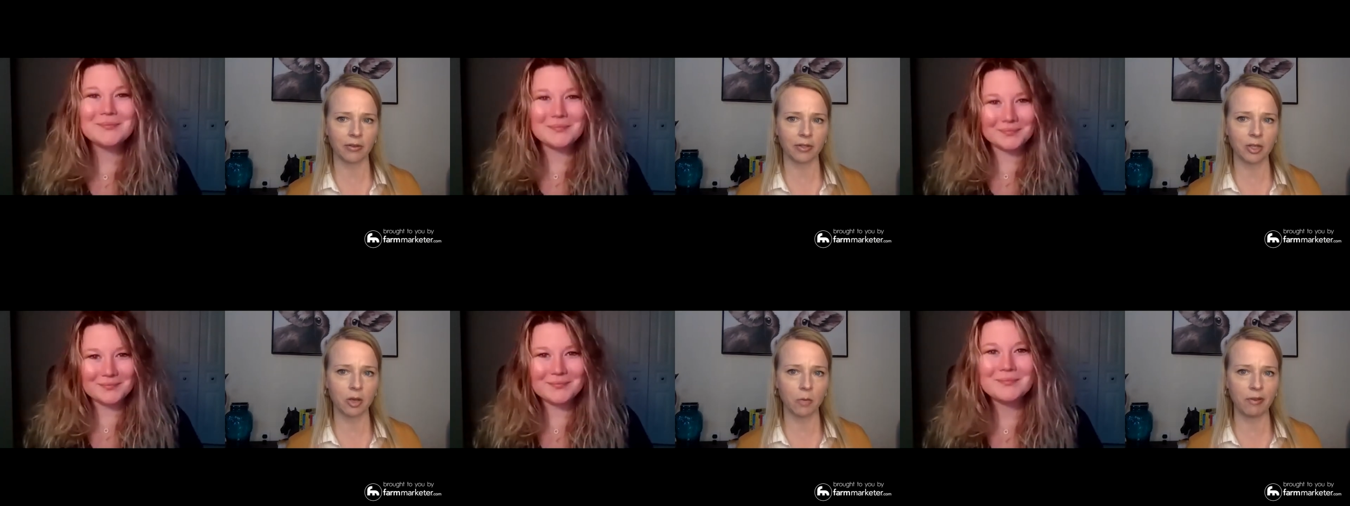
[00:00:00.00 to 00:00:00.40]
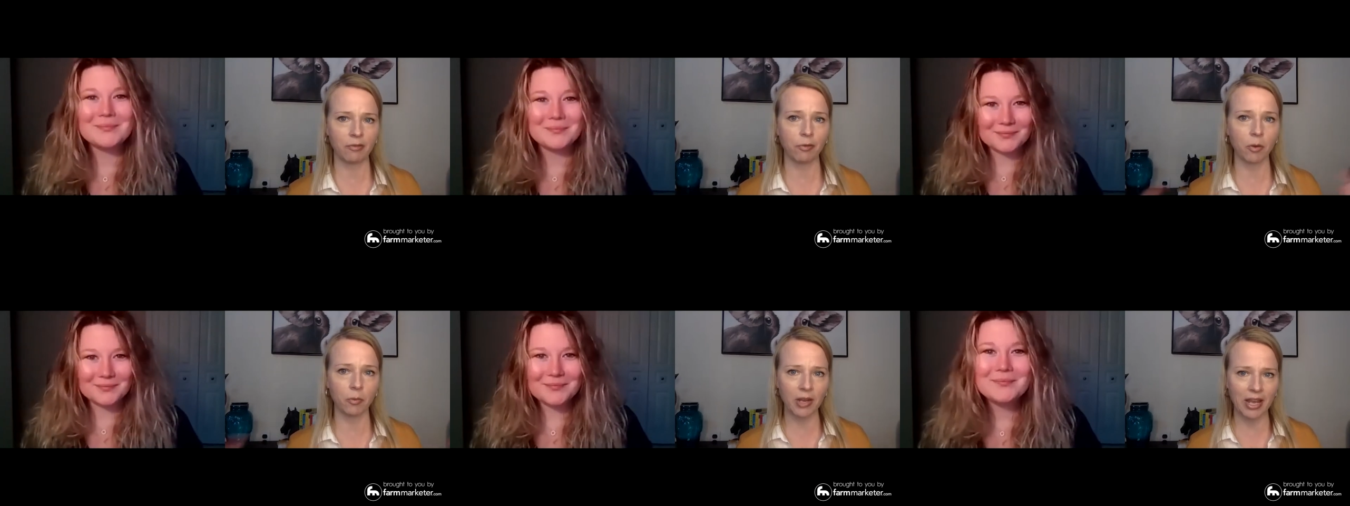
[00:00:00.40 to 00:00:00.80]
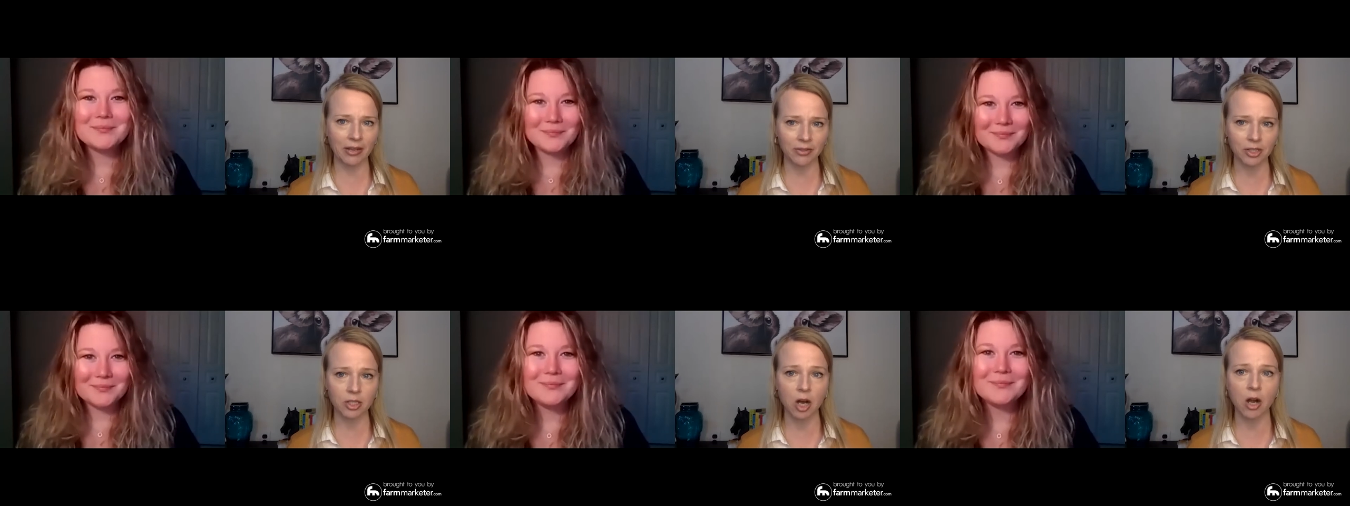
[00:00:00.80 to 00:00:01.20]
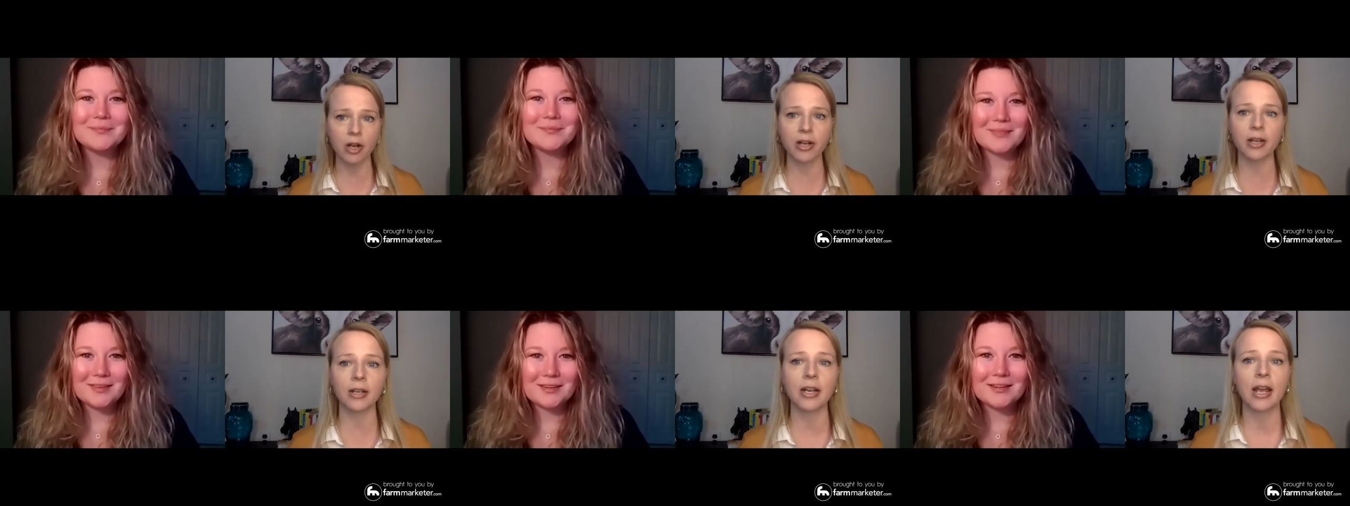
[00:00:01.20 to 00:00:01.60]
Speaker 1: So before we get
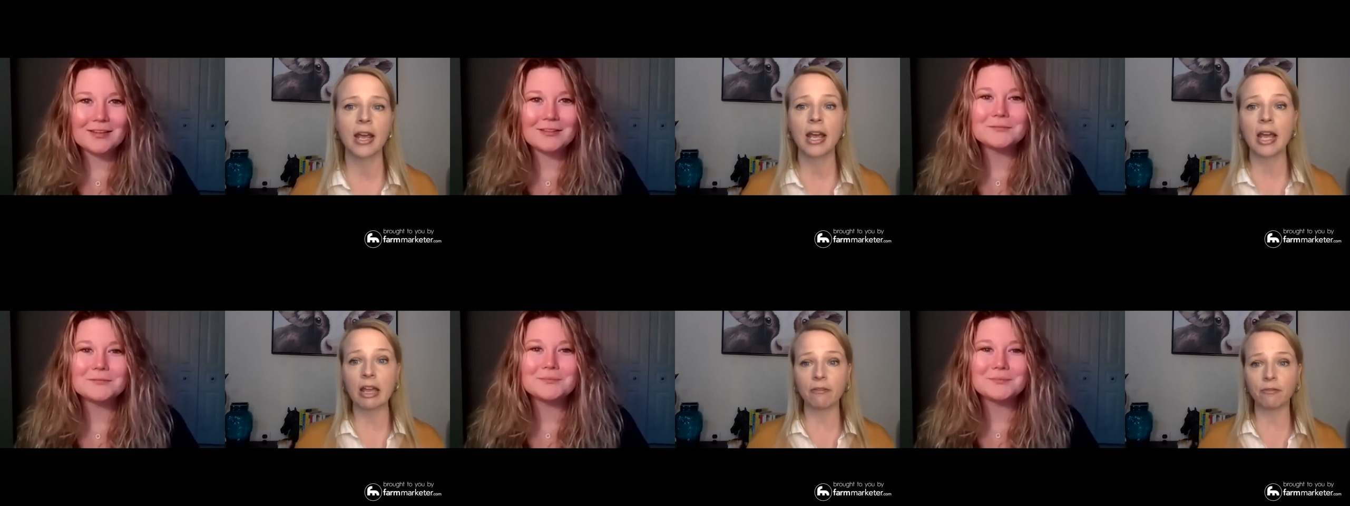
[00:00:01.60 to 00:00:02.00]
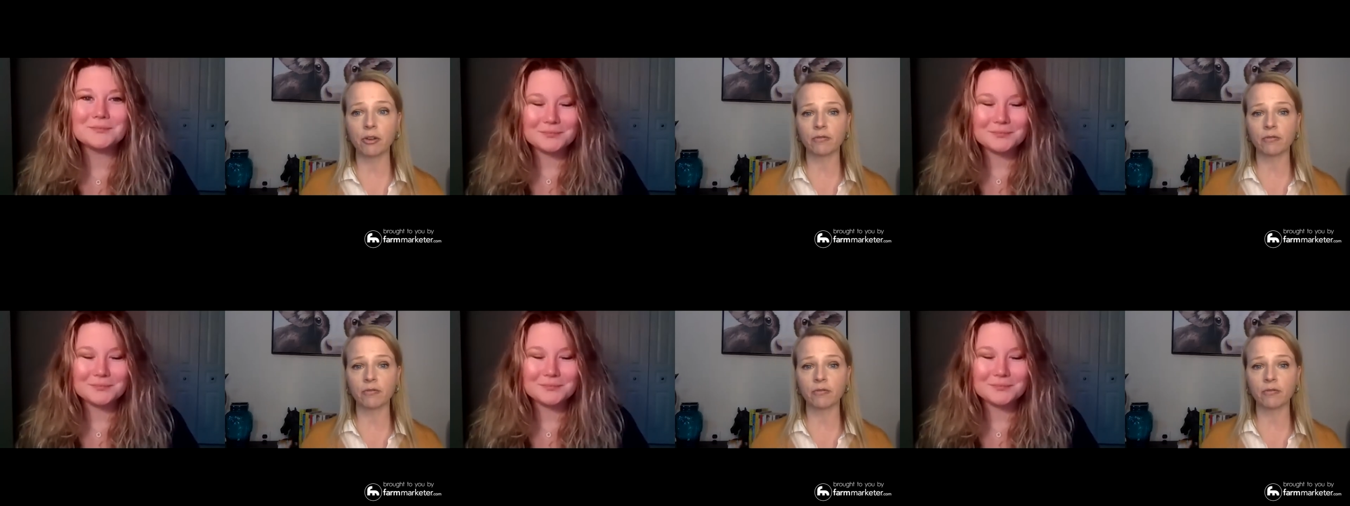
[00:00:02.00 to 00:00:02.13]
started, if